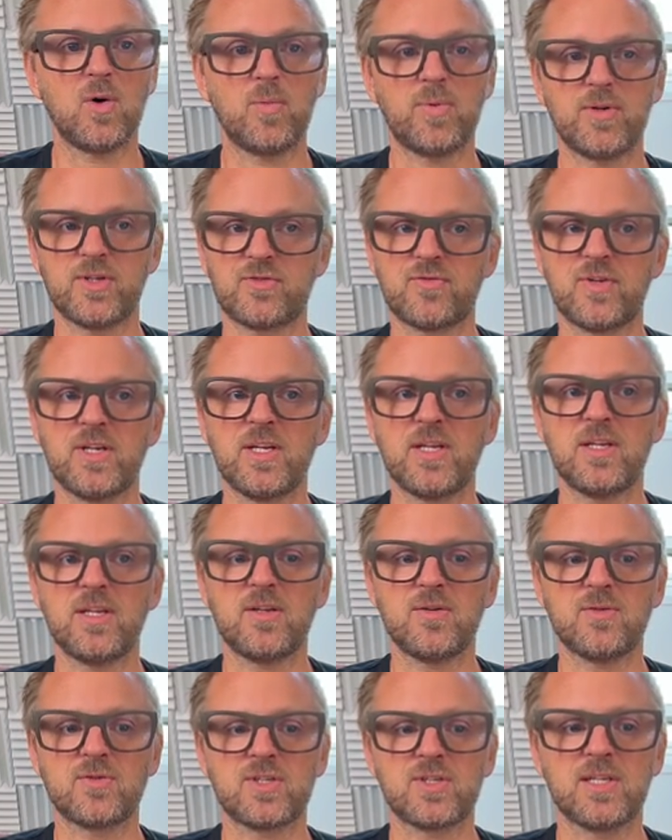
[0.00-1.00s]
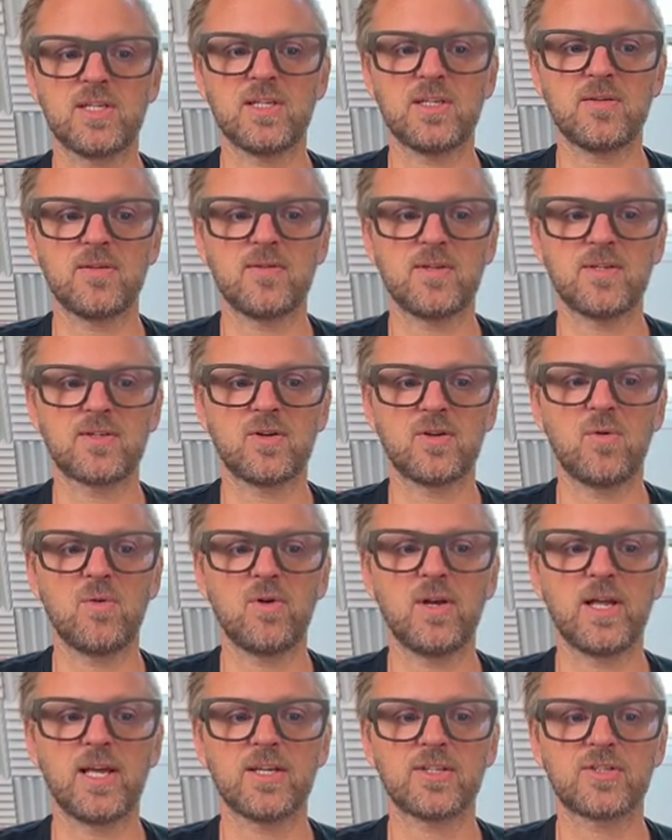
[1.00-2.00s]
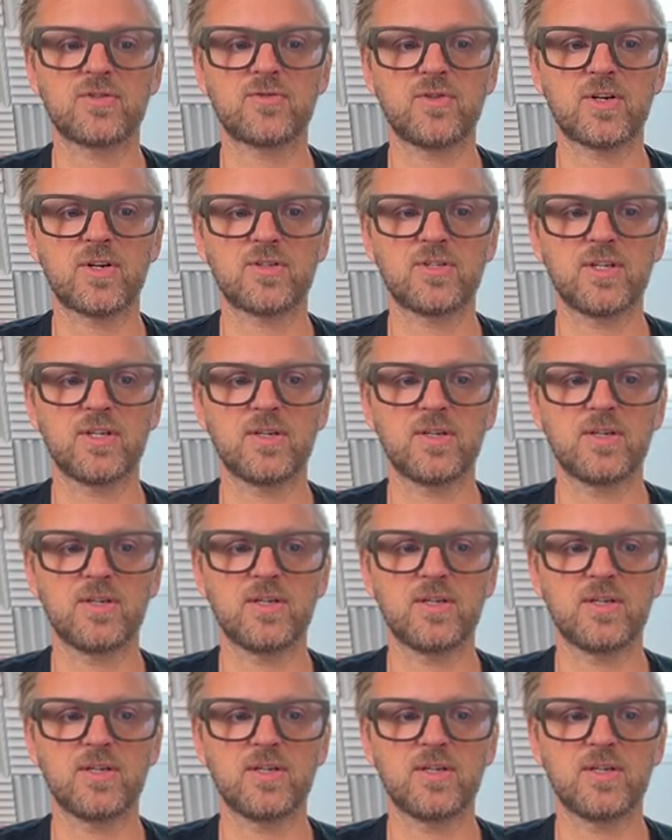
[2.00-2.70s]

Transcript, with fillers: open tree, you see this whole layer structure